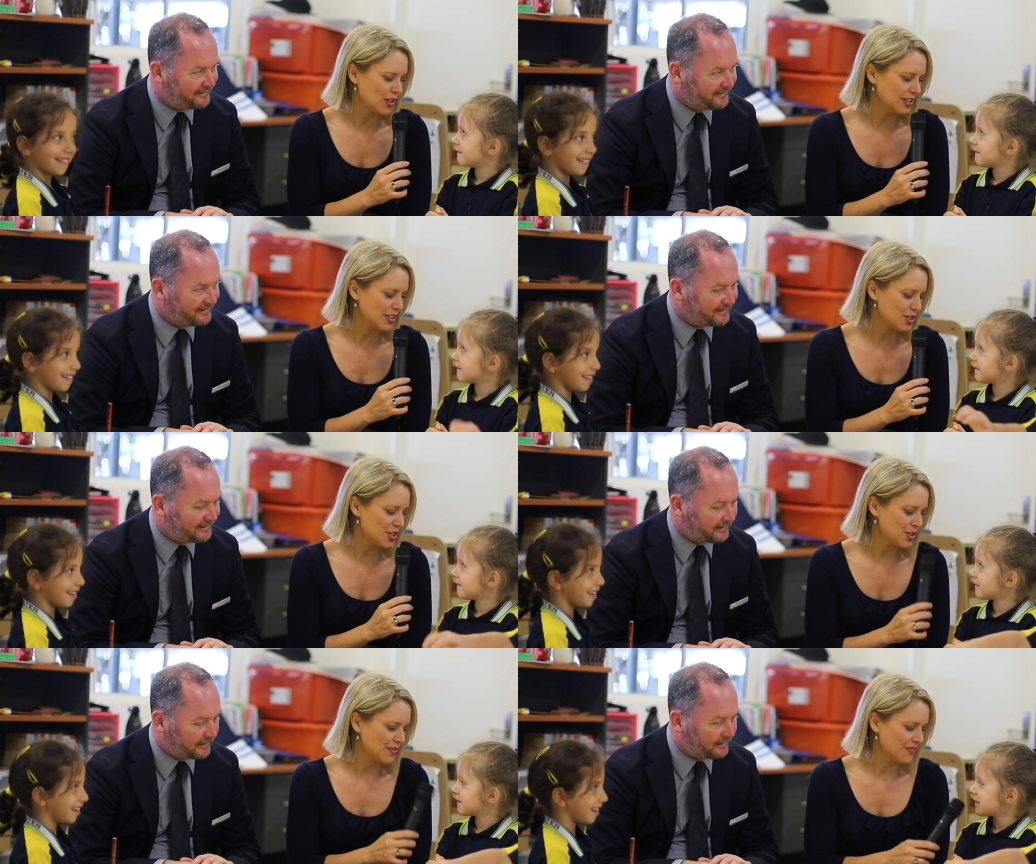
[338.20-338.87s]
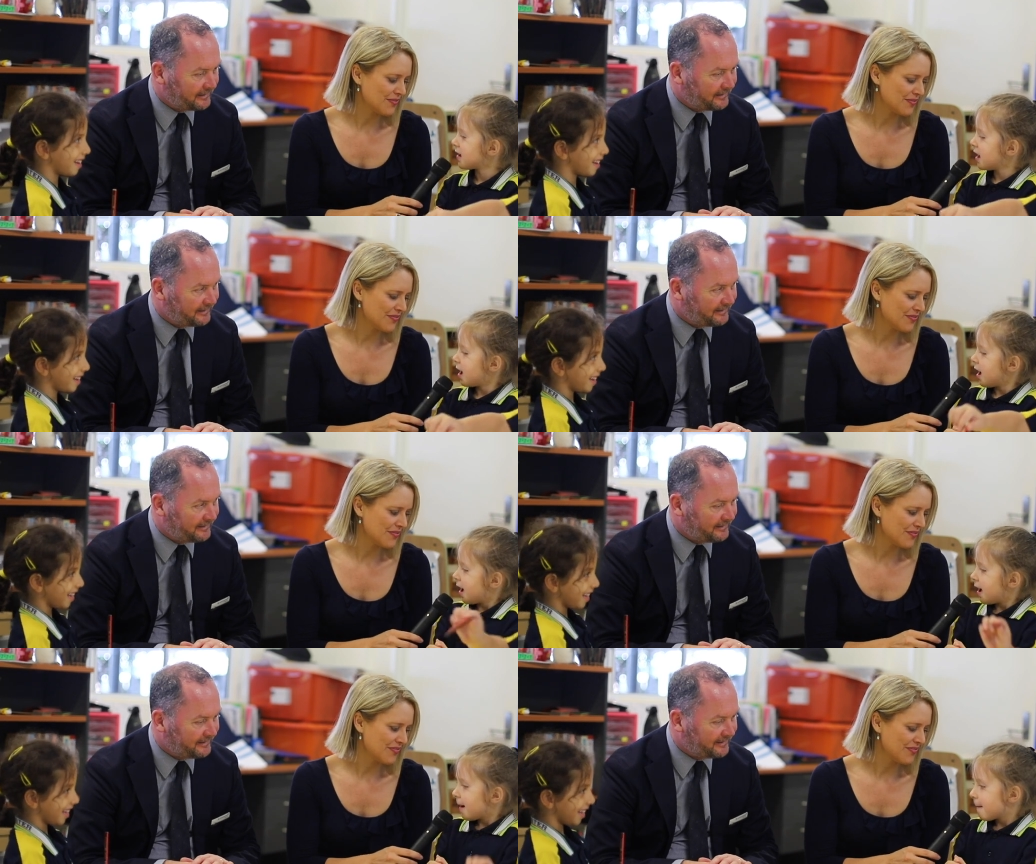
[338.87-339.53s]
Speaker 1: College?
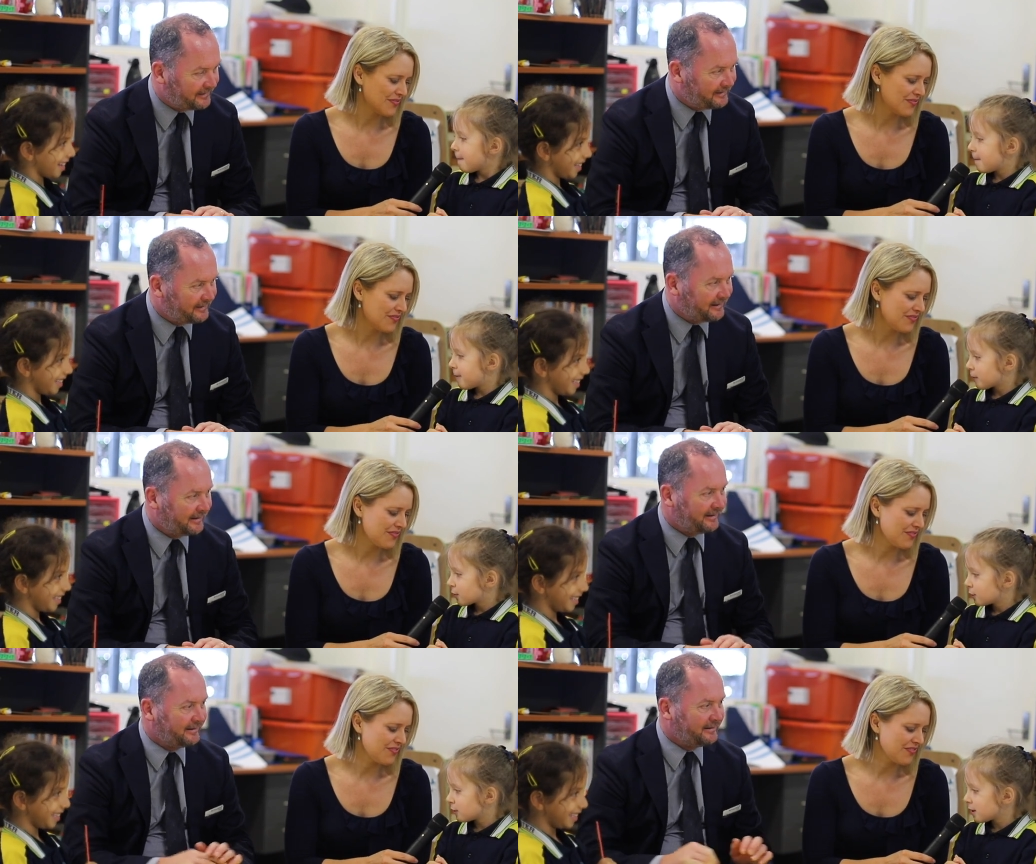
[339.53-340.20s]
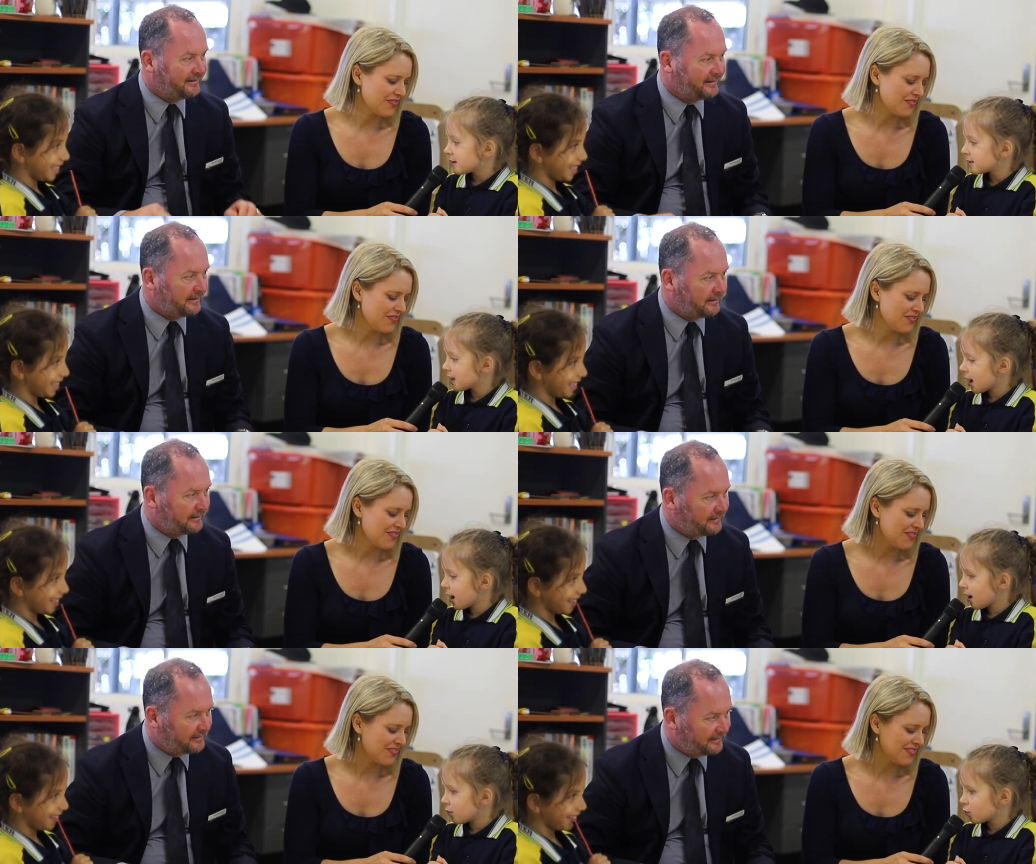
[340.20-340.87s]
Speaker 2: because
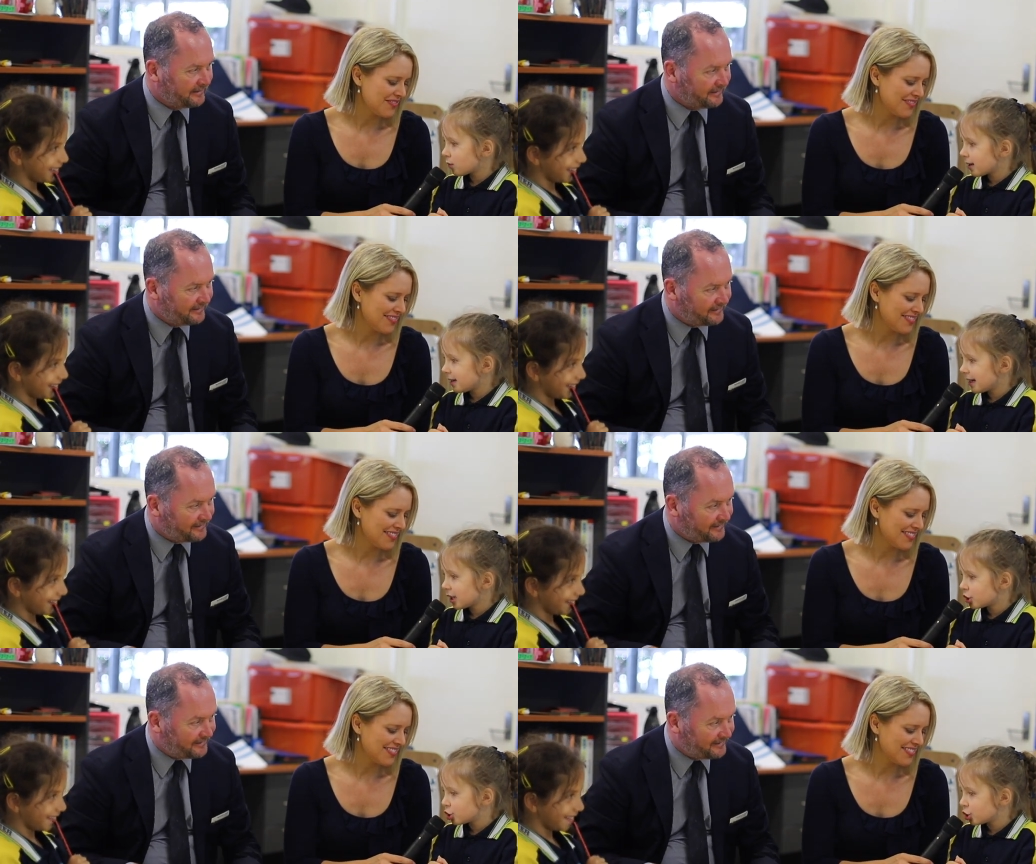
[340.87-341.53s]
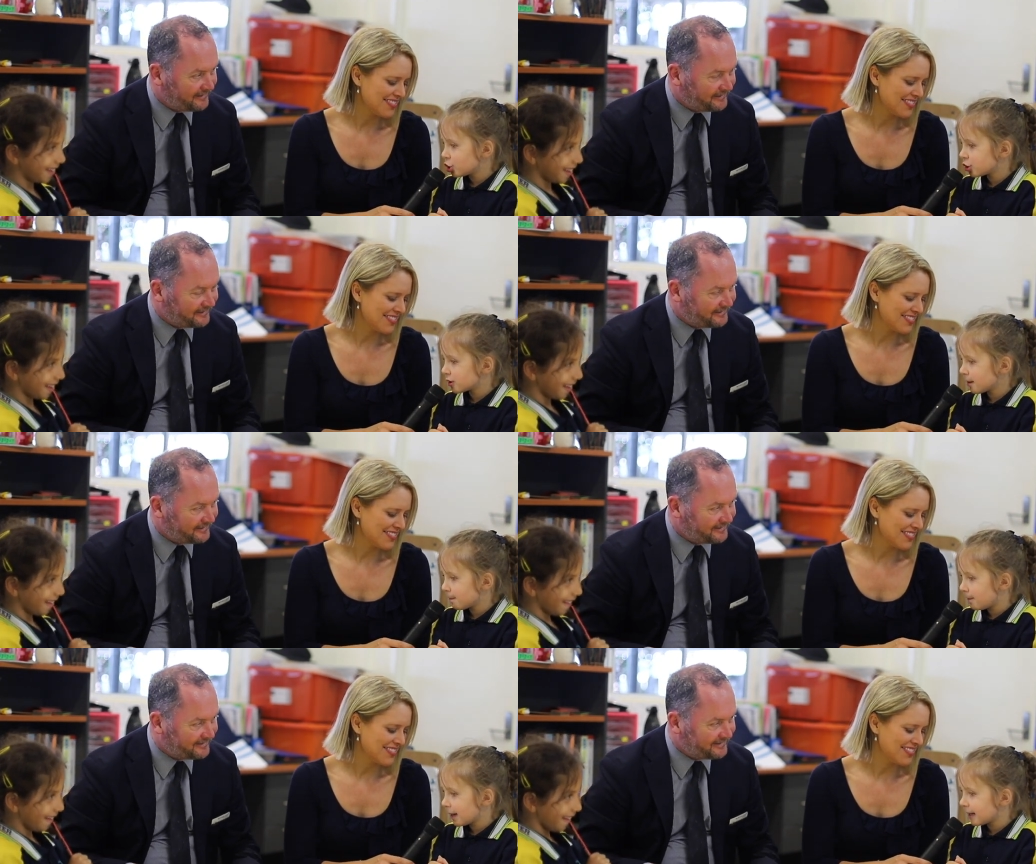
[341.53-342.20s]
um, we get to do
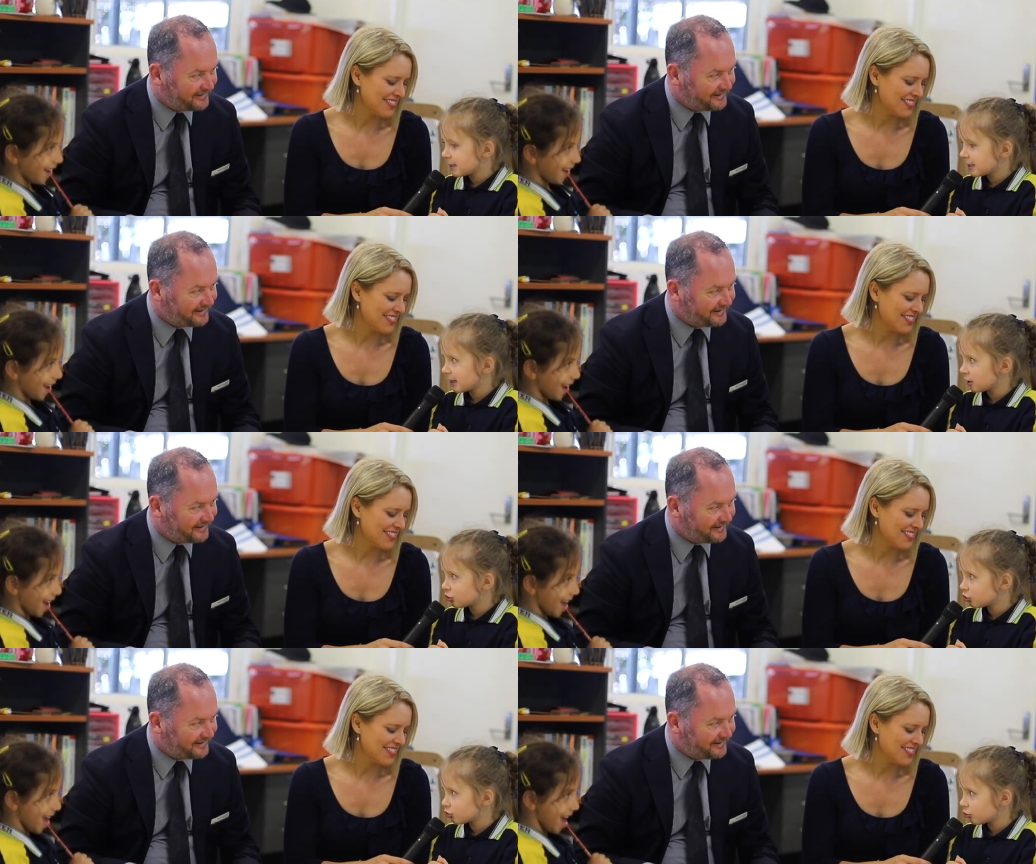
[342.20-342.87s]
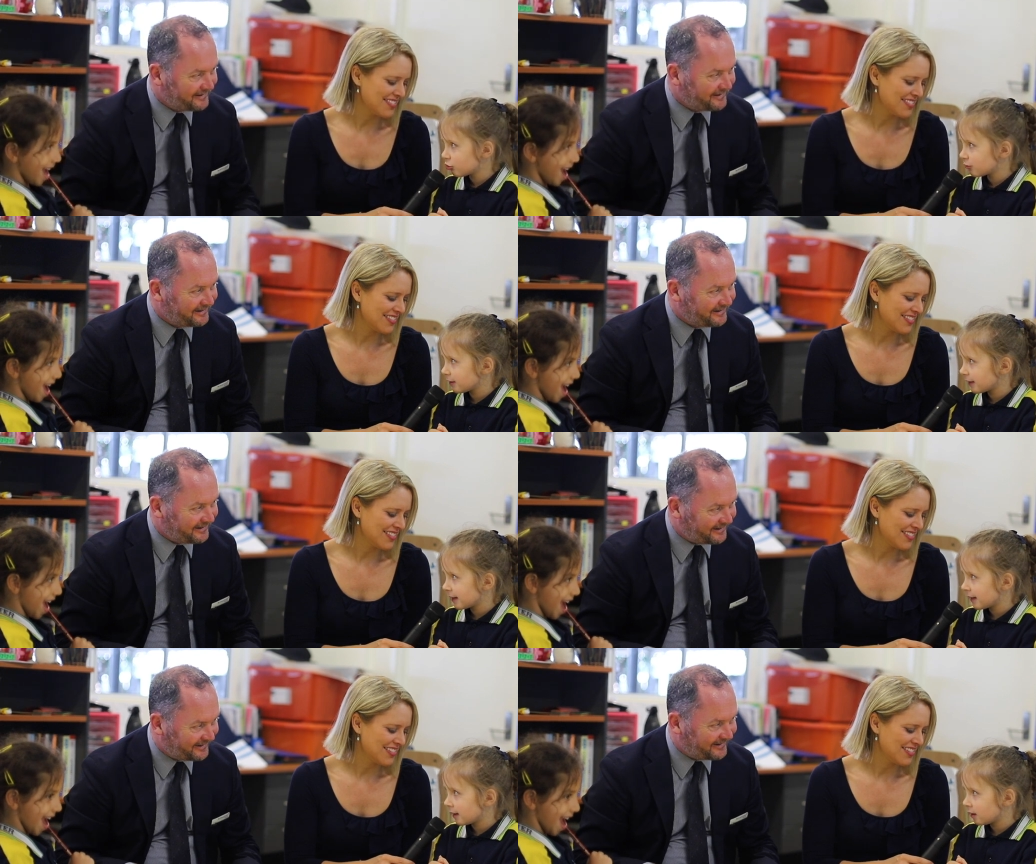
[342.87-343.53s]
some painting and drawing
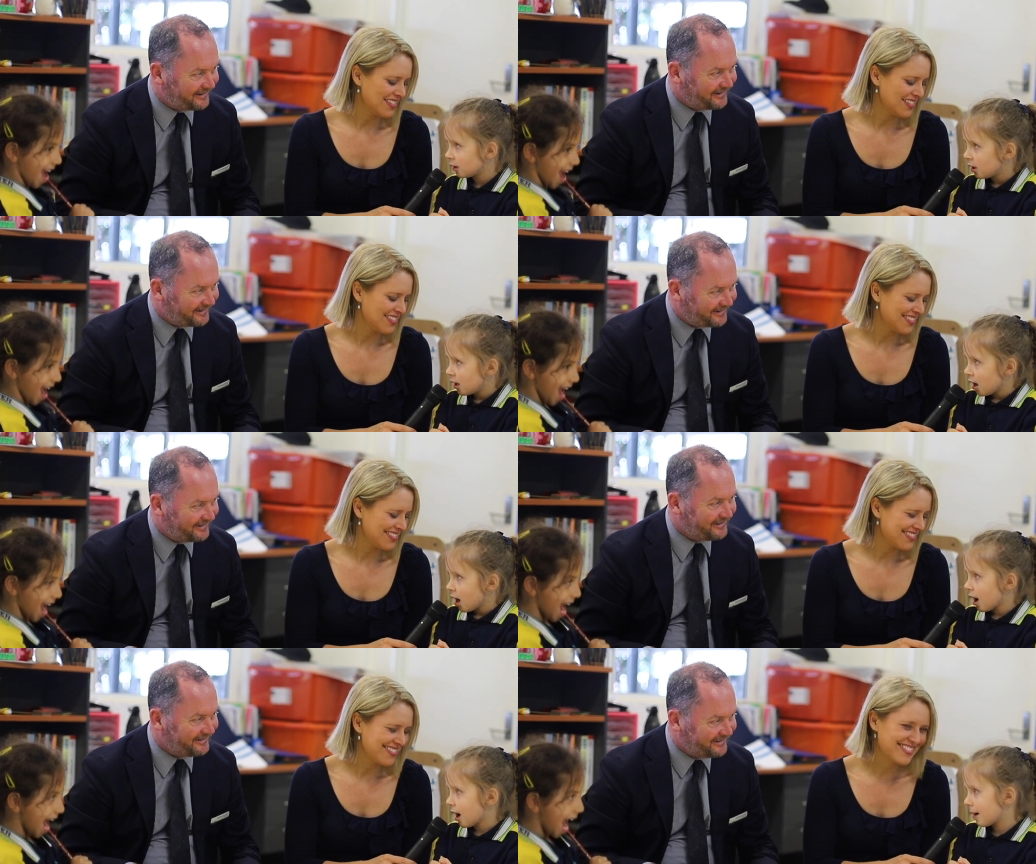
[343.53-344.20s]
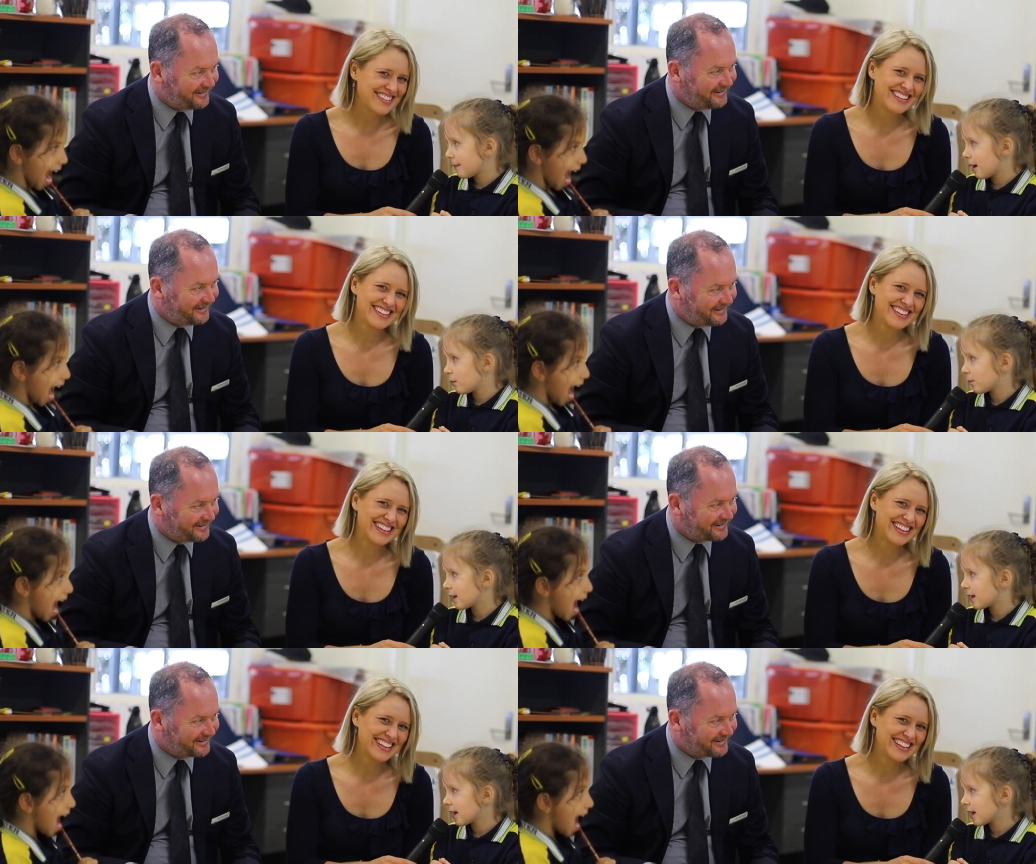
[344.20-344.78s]
and um, and we